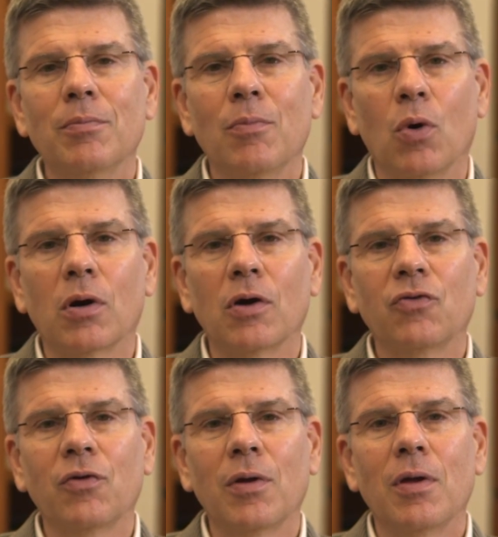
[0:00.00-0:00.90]

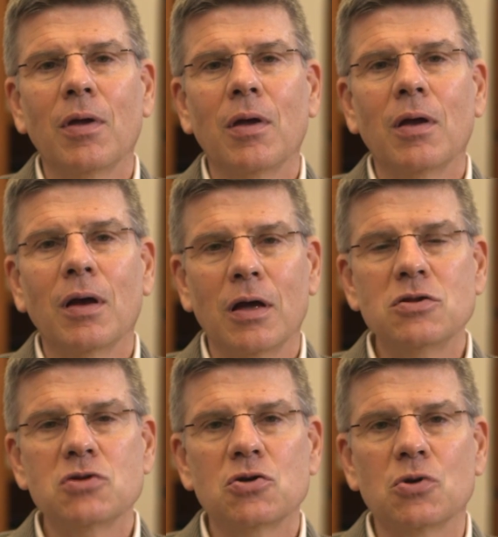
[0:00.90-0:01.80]
moralist Lin
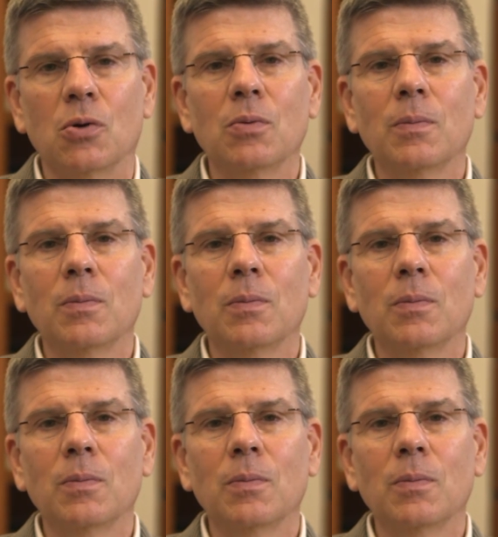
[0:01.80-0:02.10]
Zexu.